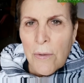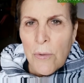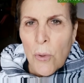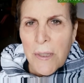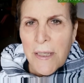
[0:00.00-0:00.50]

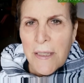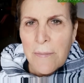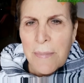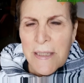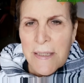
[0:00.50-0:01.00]
nor can
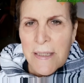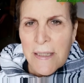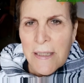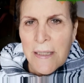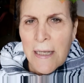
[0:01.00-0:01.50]
it be
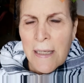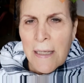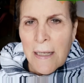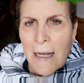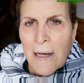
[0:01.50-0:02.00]
seen
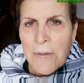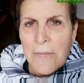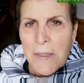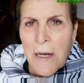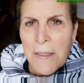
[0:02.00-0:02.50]
out
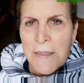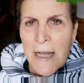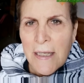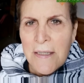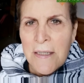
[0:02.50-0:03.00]
of the
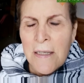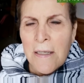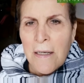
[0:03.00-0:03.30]
context